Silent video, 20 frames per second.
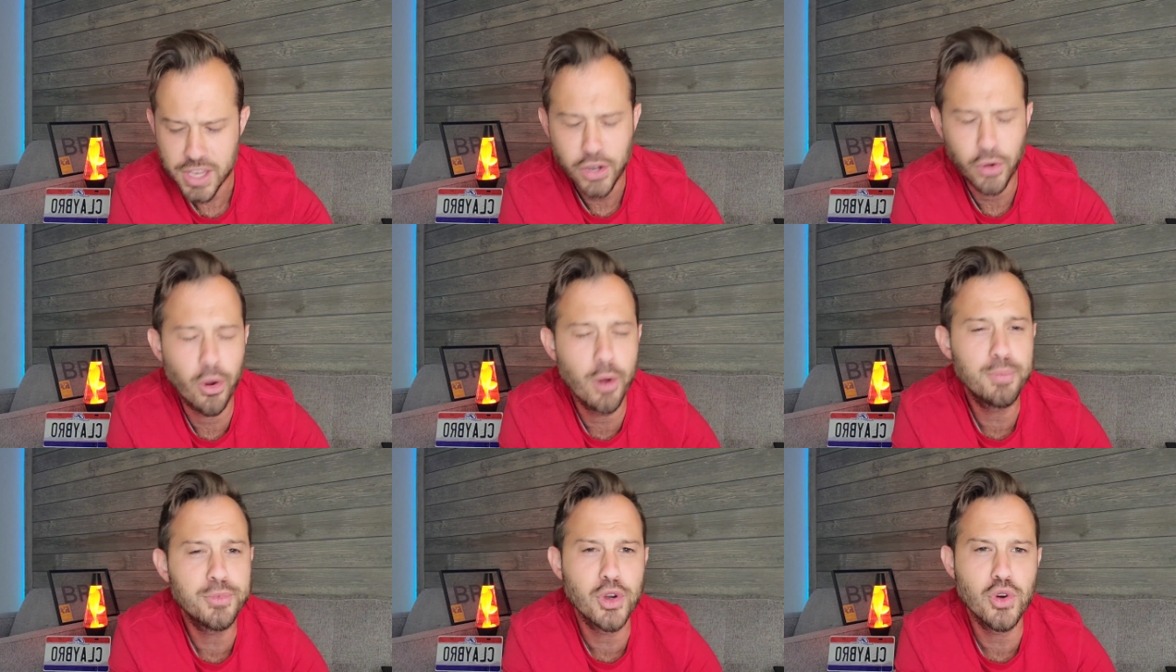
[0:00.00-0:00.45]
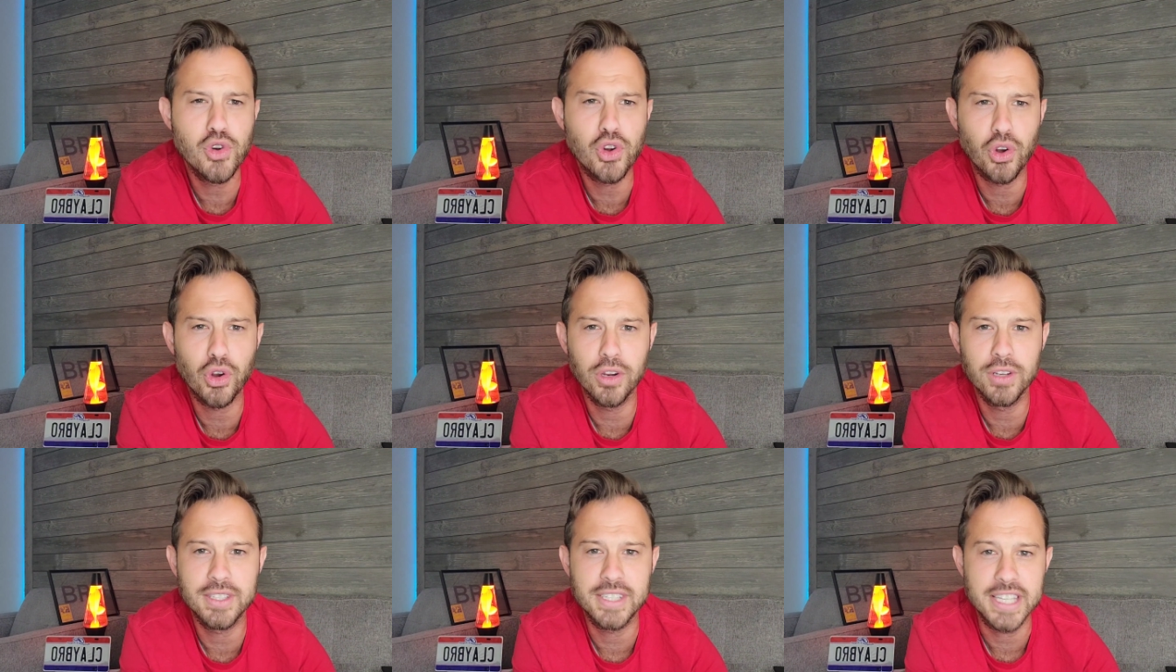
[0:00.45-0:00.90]

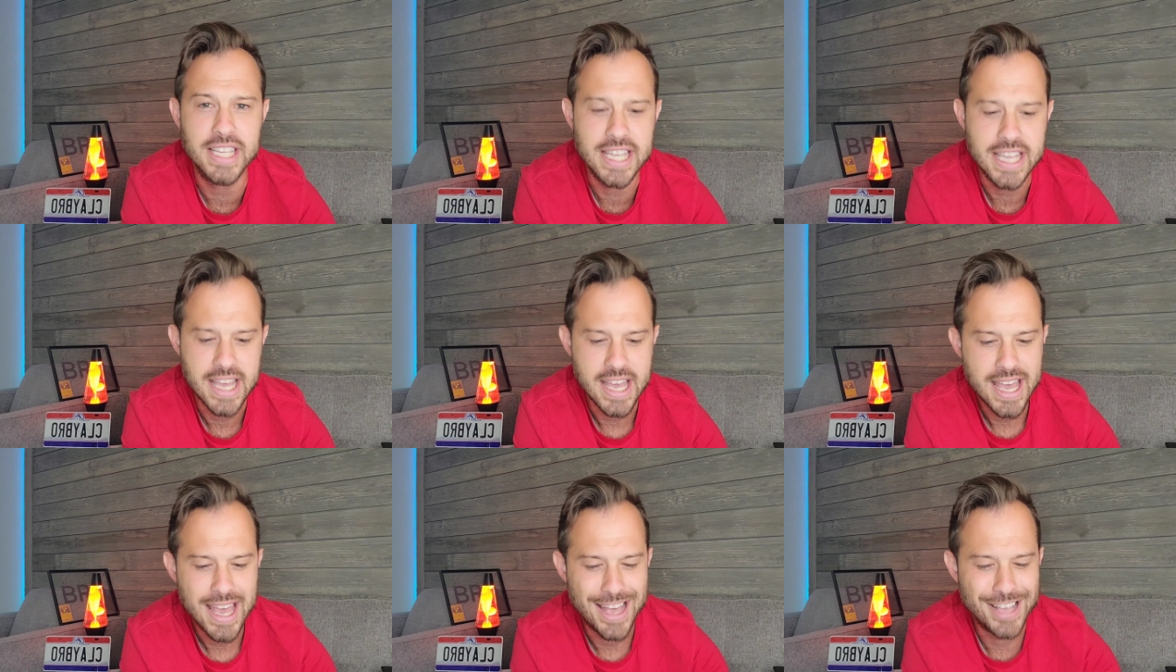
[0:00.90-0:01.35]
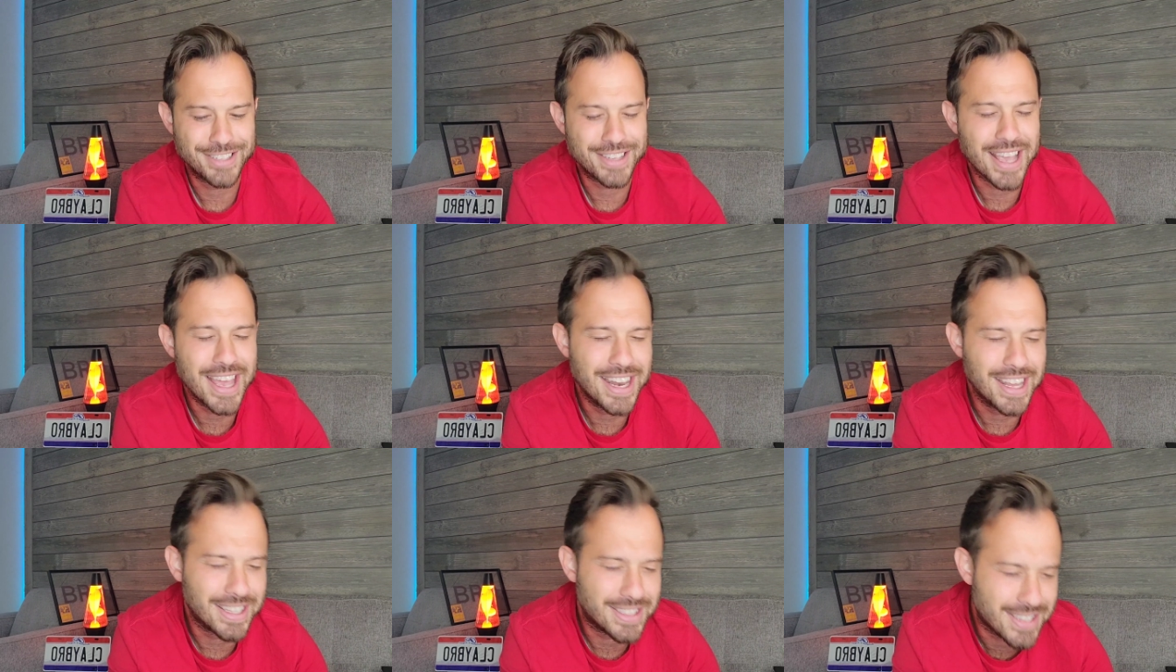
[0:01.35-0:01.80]
Cryptocurrency is
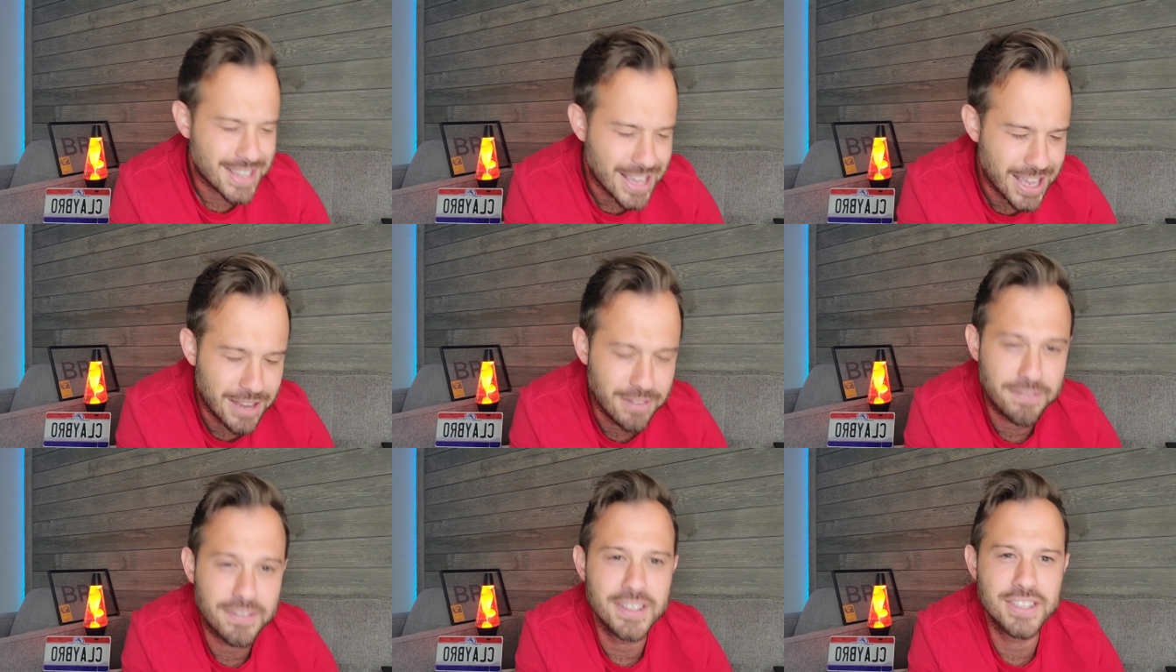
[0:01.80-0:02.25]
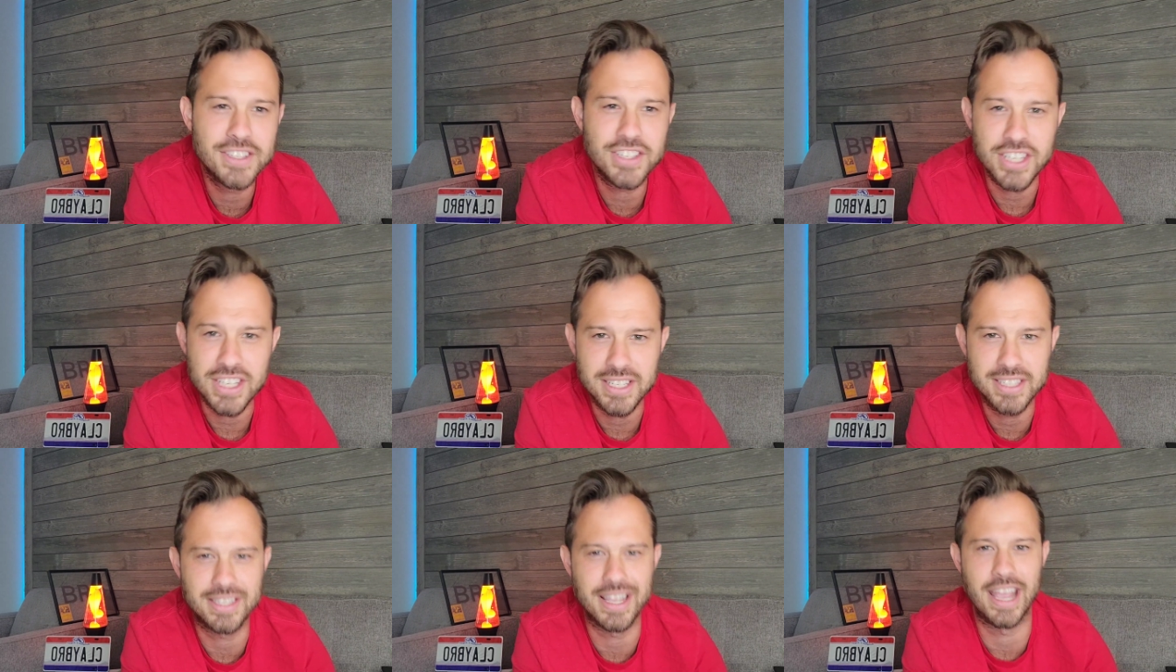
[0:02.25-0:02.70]
in its
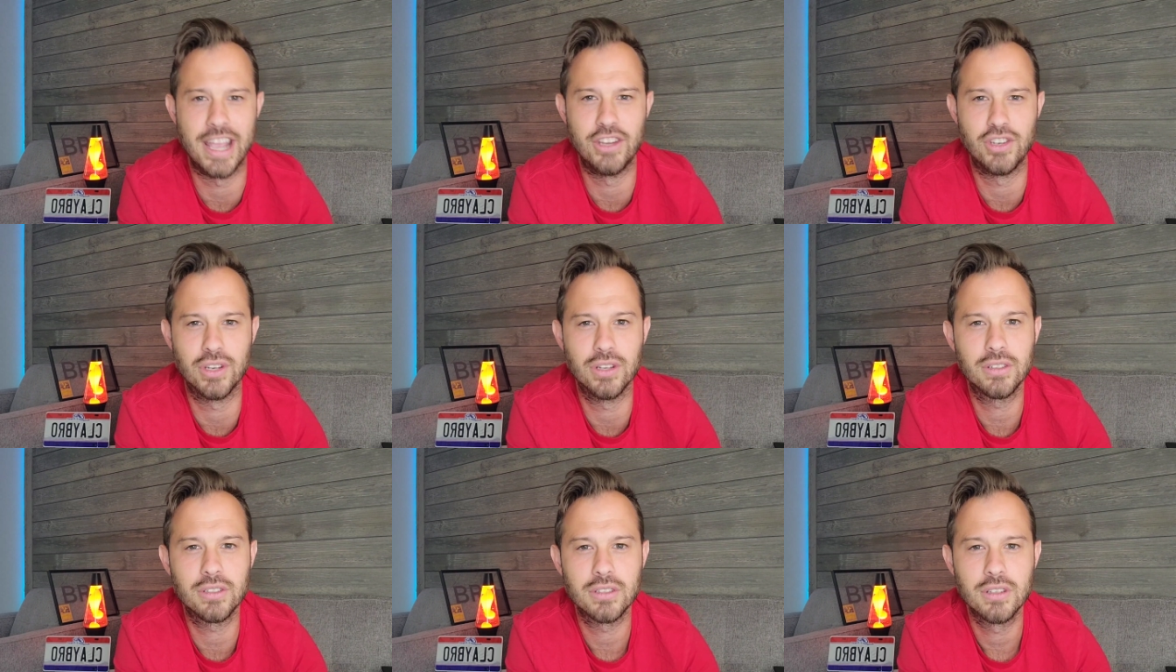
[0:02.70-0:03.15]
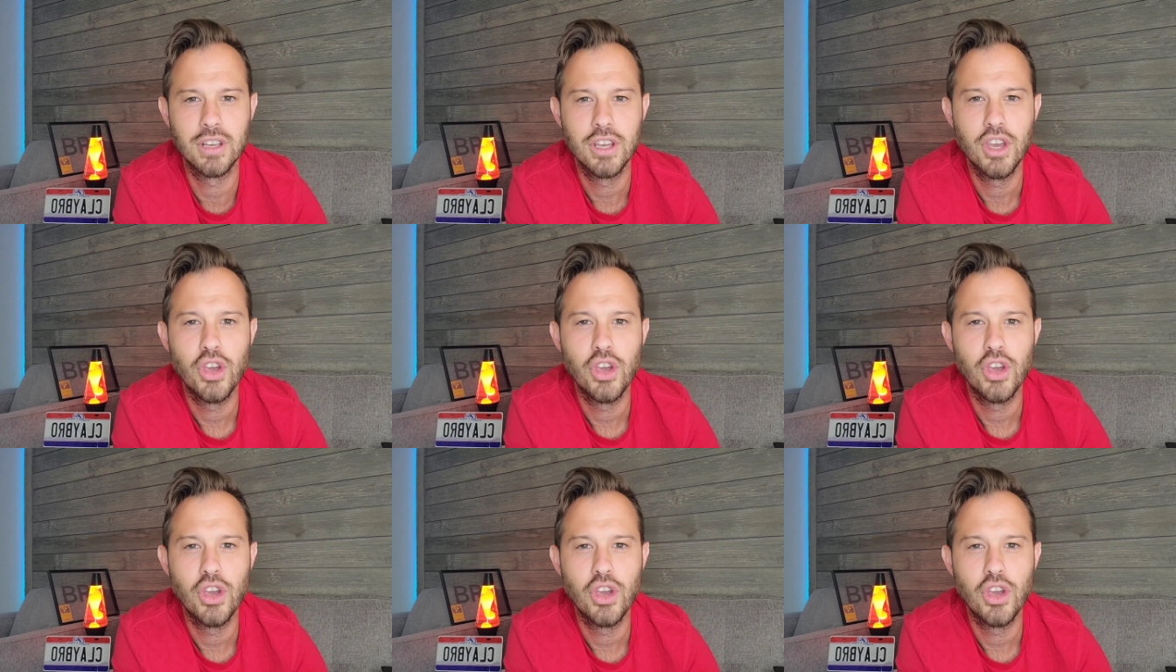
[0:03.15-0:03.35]
infancy stages.